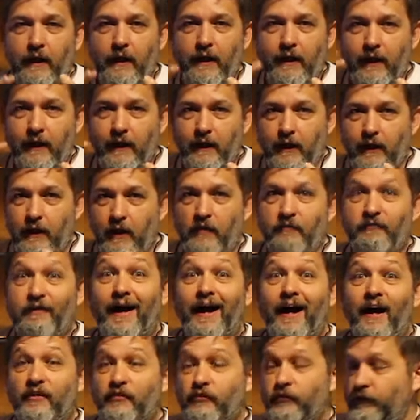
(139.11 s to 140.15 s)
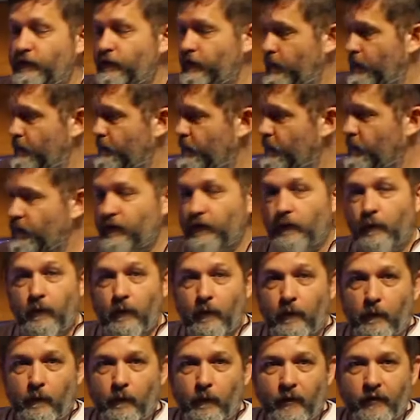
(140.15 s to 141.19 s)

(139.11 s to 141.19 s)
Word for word: and can get enough oxygen so